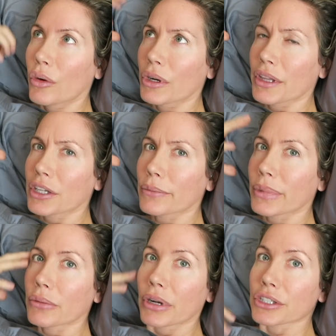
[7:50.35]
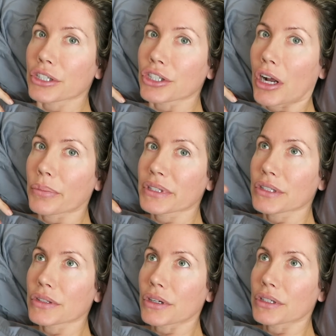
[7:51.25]
where like your blood pressure drops
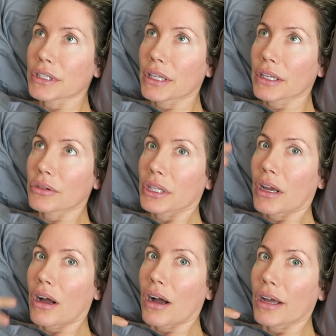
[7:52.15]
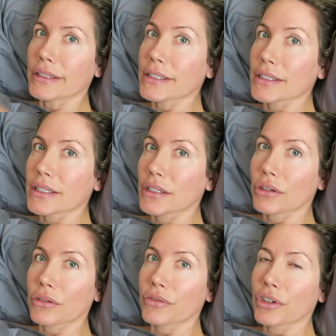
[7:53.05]
and you start to get like really hot and dizzy and you
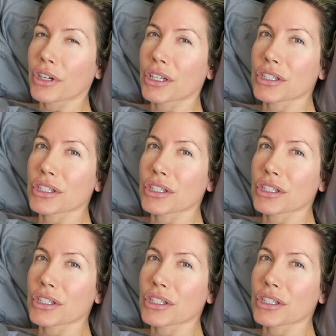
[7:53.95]
don't feel good,